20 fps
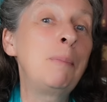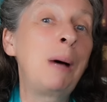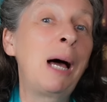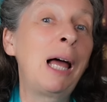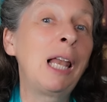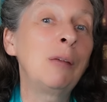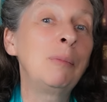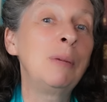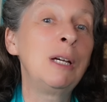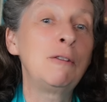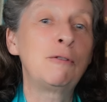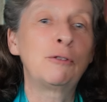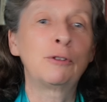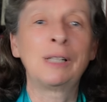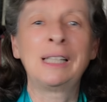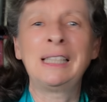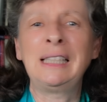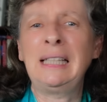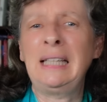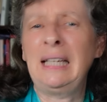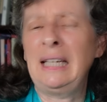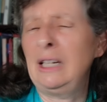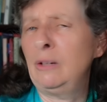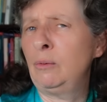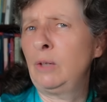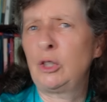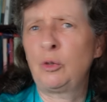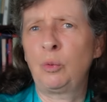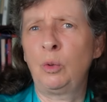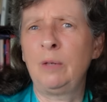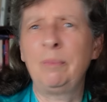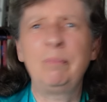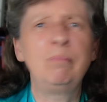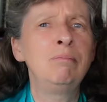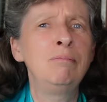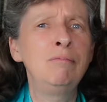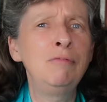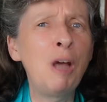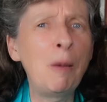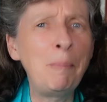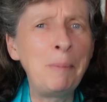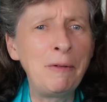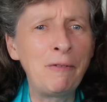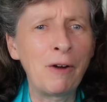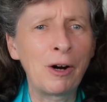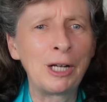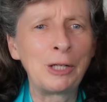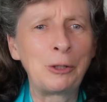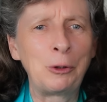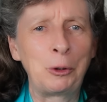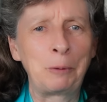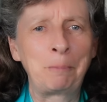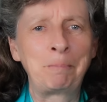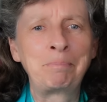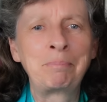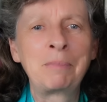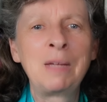parliament for a year, which would not be very good.